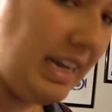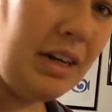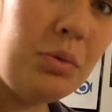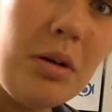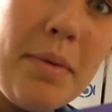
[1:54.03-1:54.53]

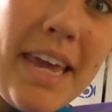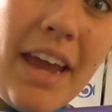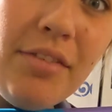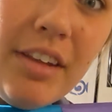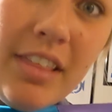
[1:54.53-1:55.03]
I want to make
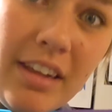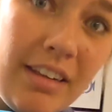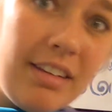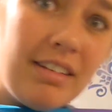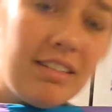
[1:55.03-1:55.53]
everything
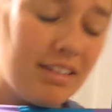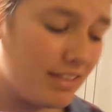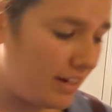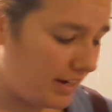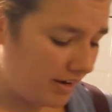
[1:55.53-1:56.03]

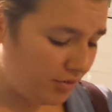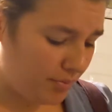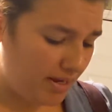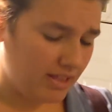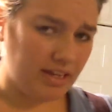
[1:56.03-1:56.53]
that I ever
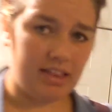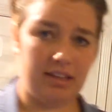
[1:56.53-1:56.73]
make like